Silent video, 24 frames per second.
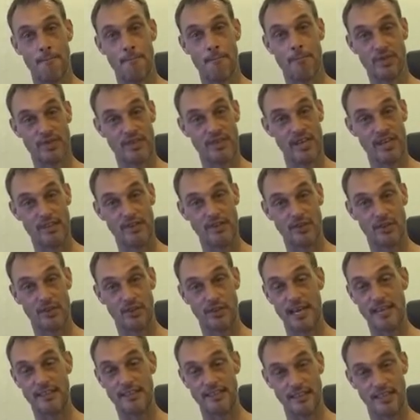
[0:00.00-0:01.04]

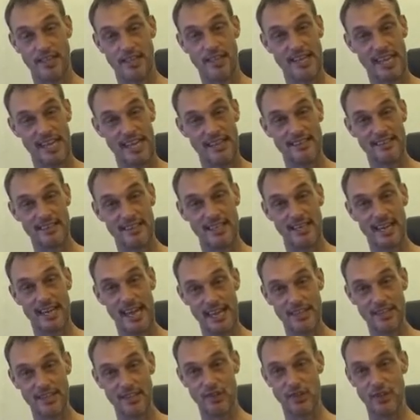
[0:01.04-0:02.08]
potential and kinetic
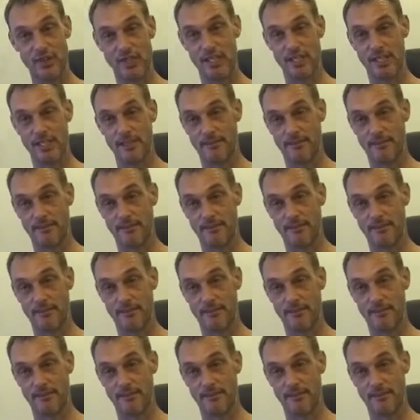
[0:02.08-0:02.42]
energy.